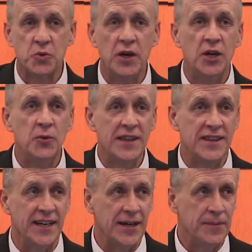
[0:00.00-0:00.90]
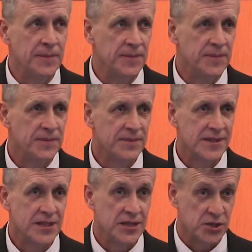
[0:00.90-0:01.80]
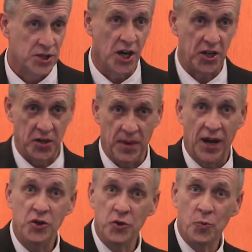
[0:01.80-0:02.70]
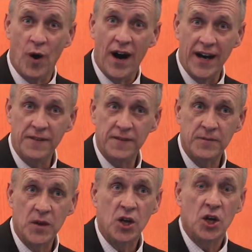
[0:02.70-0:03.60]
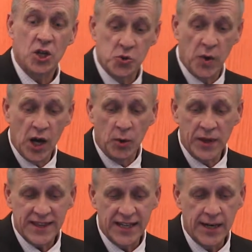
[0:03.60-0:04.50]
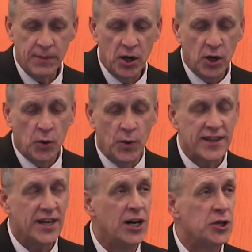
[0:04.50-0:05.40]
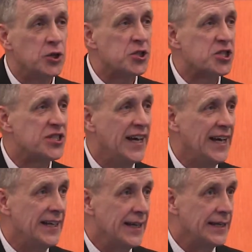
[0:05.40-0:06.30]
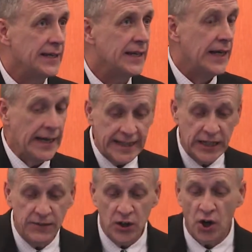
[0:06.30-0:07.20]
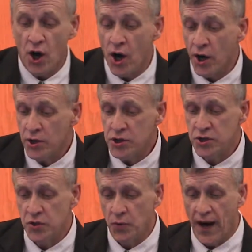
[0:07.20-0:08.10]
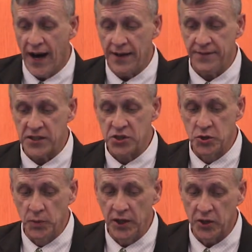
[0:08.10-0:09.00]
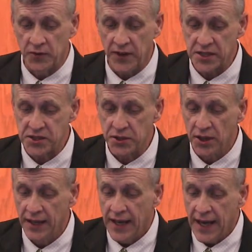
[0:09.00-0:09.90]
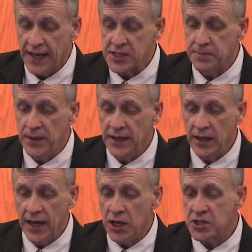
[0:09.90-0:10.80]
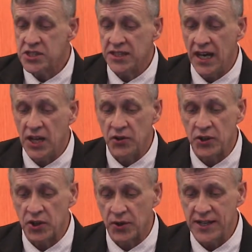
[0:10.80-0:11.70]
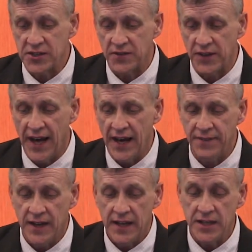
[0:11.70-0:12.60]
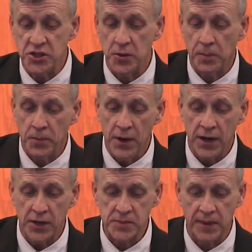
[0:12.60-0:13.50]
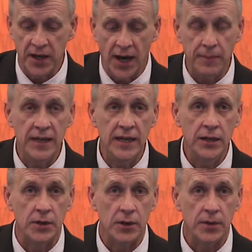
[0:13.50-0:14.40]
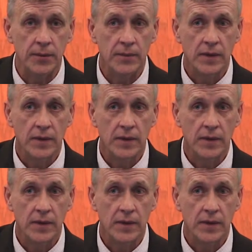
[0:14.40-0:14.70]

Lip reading: dwell with them," talking about your wife, "dwell with them with understanding, giving honor to the wife as to the weaker vessel, and as being heirs together of the grace of life, that your prayers may not be hindered."